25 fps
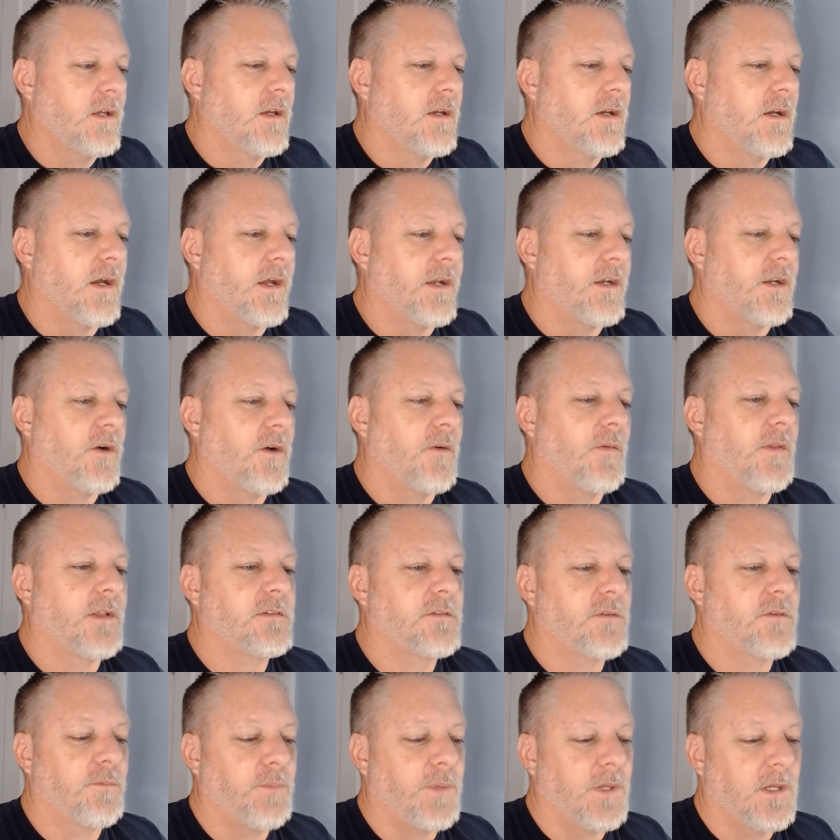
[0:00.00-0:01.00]
I know
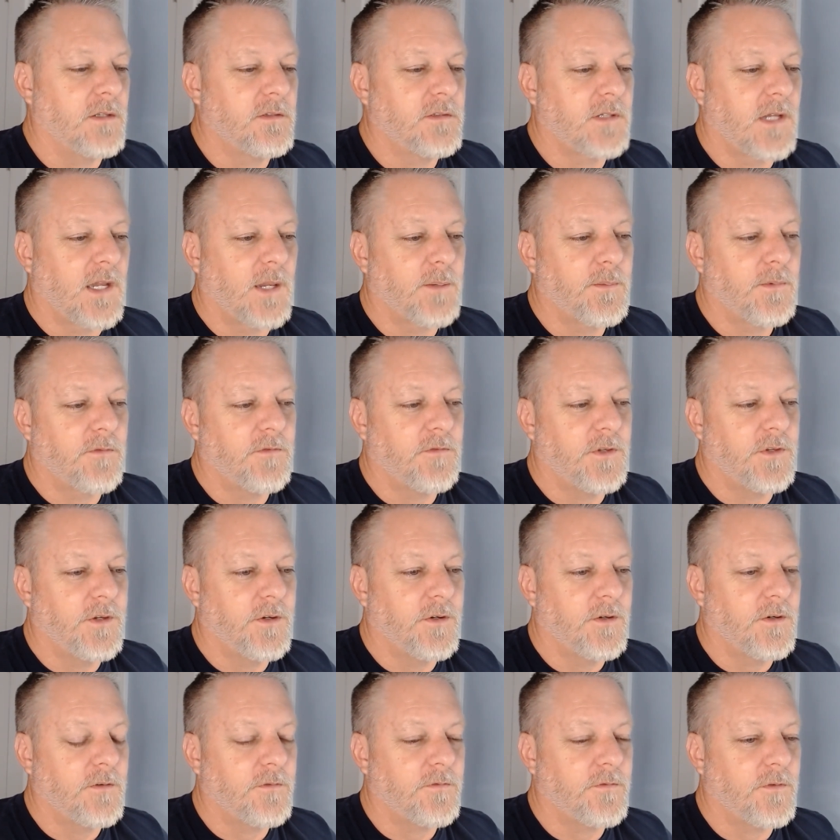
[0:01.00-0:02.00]
that's a big time of
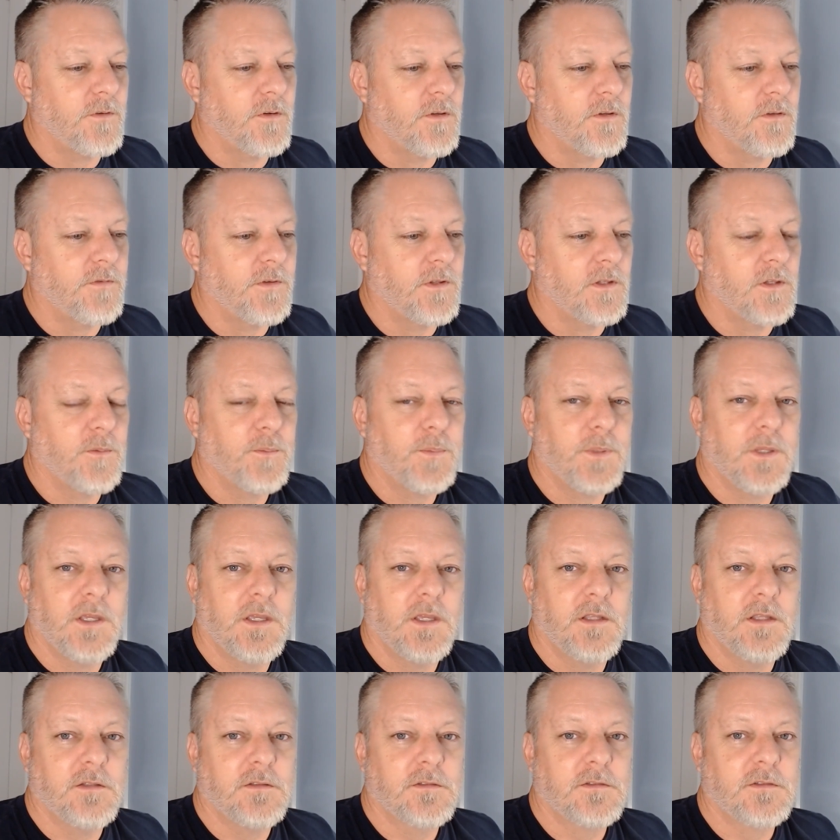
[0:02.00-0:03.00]
year for the
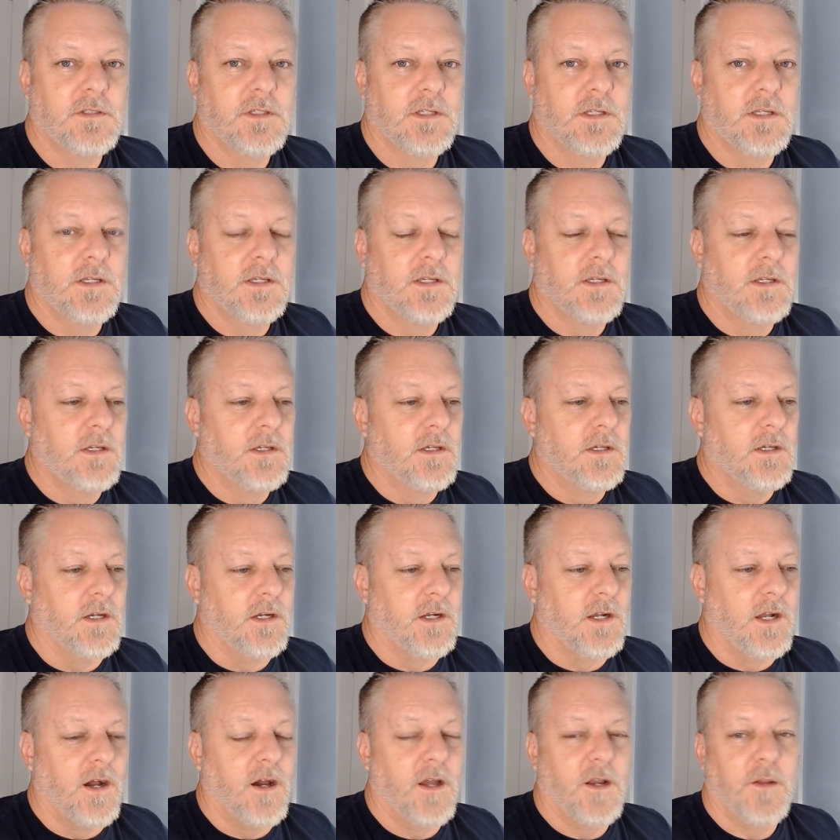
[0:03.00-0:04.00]
Philippines
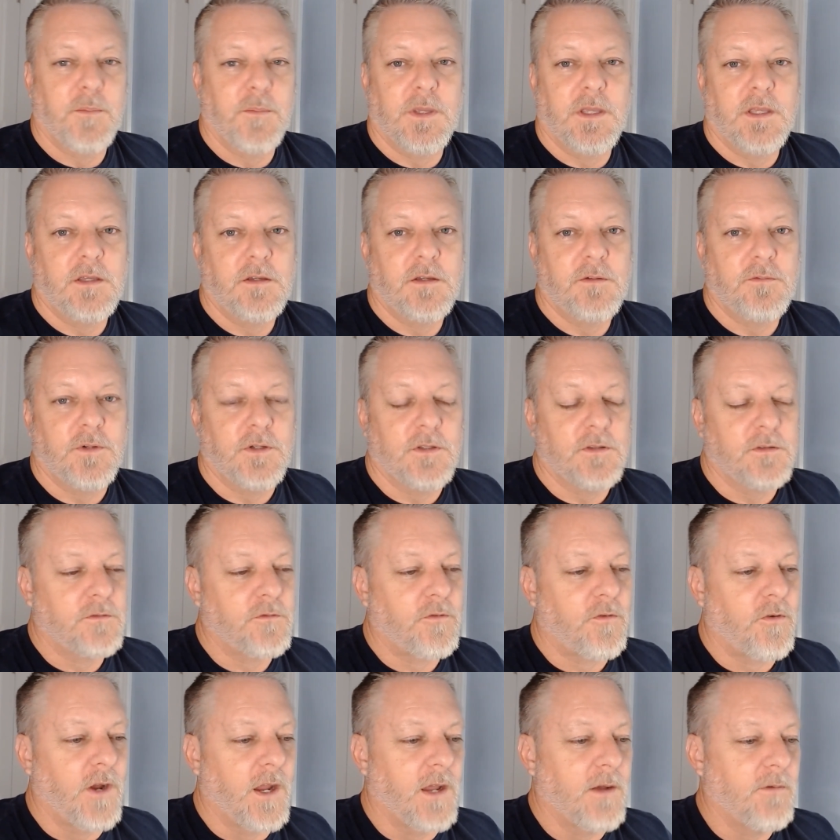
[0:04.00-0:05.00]
economy with
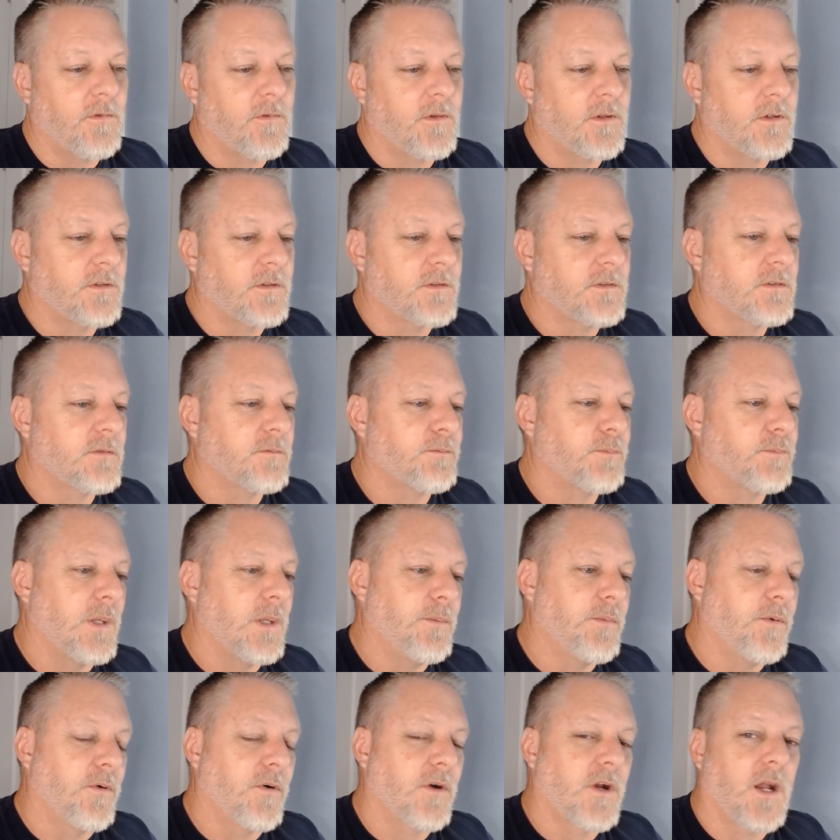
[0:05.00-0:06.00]
travelers,
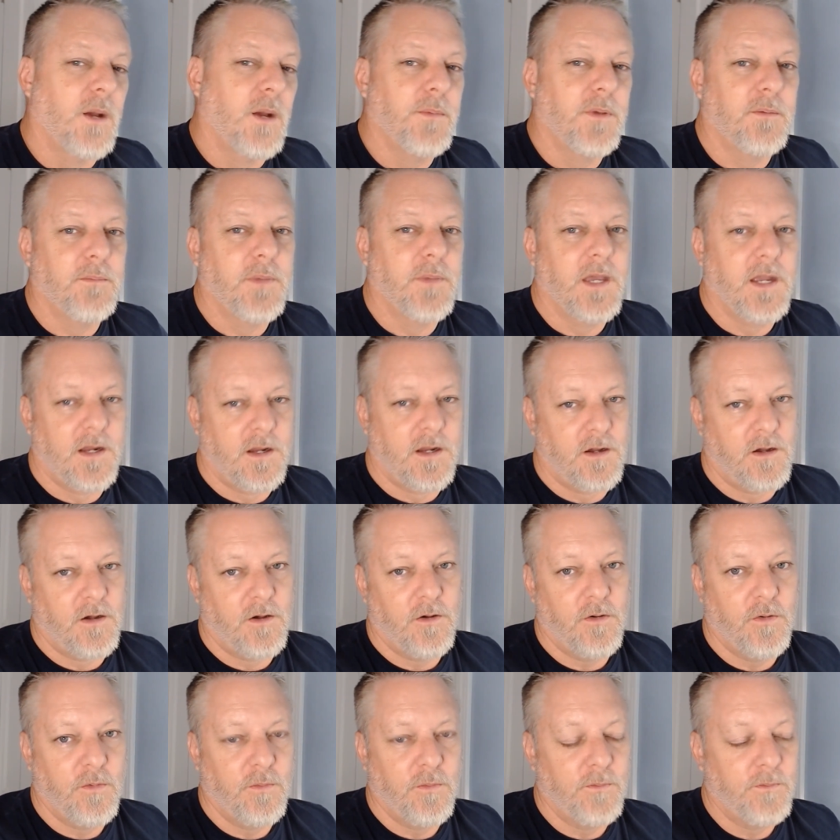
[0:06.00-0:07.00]
people coming back
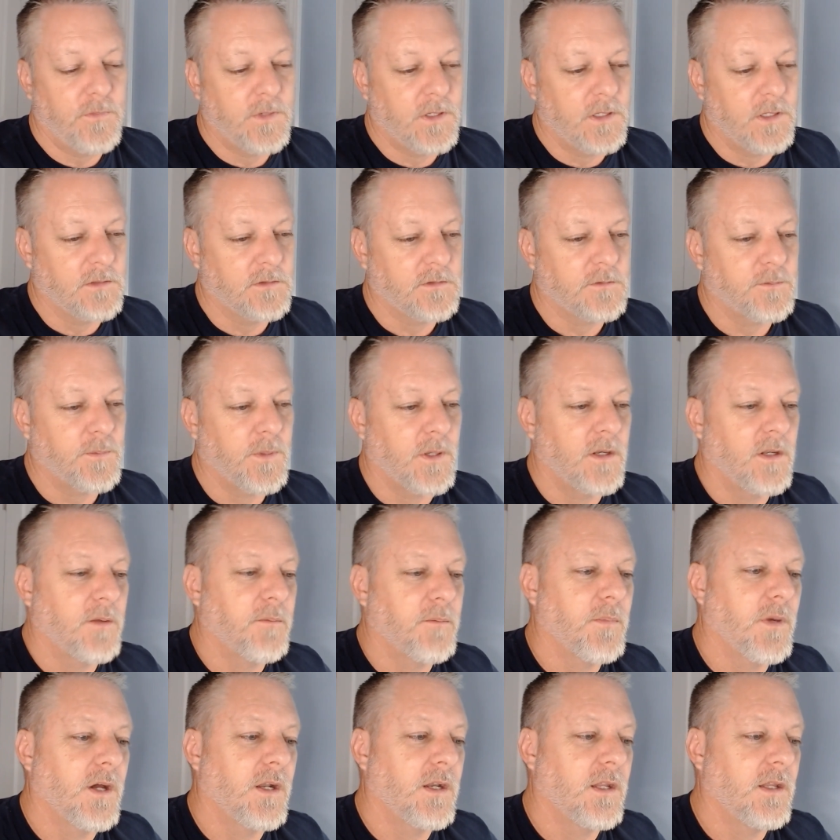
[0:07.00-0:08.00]
home and spending
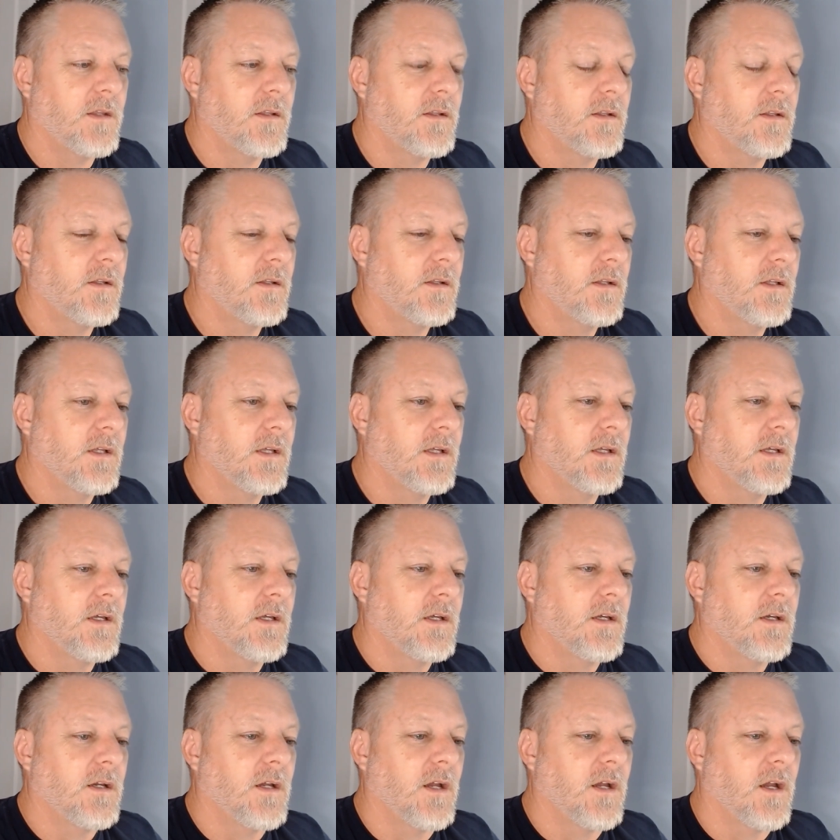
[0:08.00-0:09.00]
money,
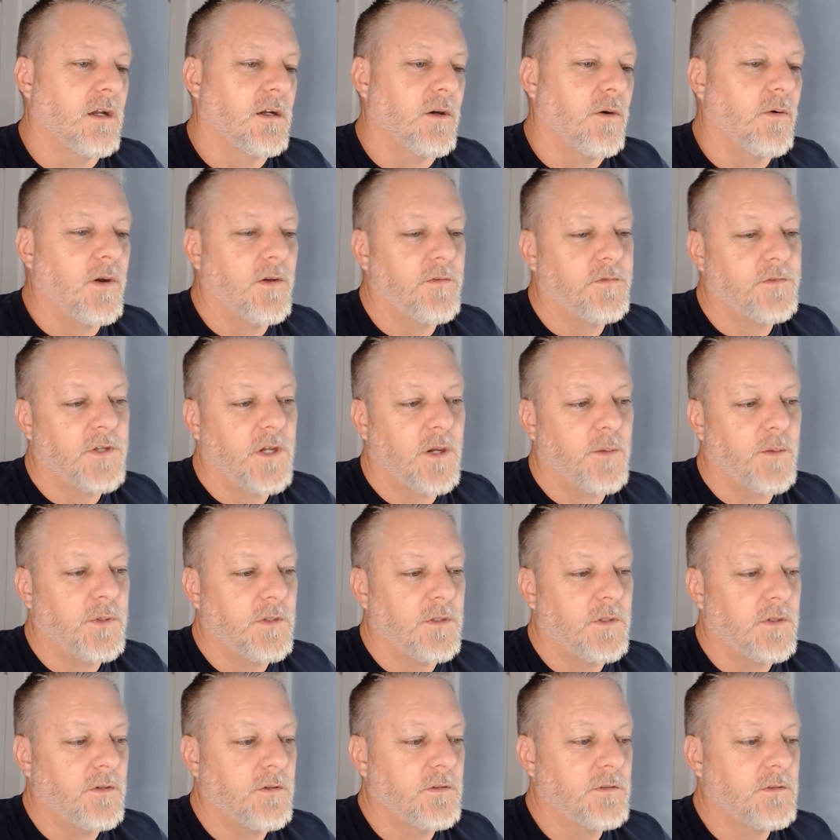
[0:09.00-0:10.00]

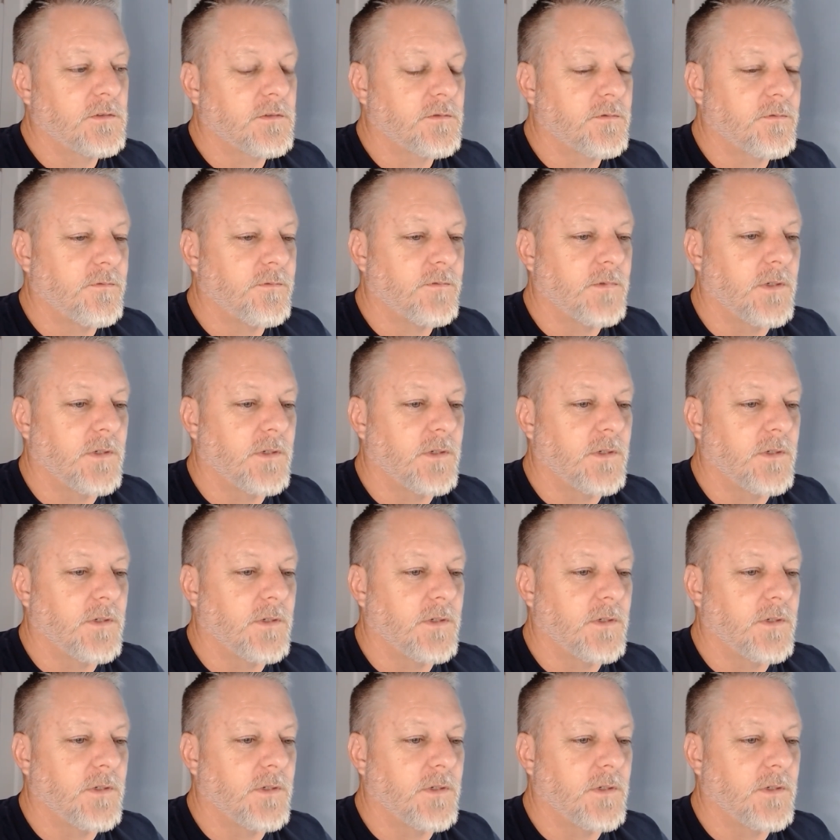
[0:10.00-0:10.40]
OFWs,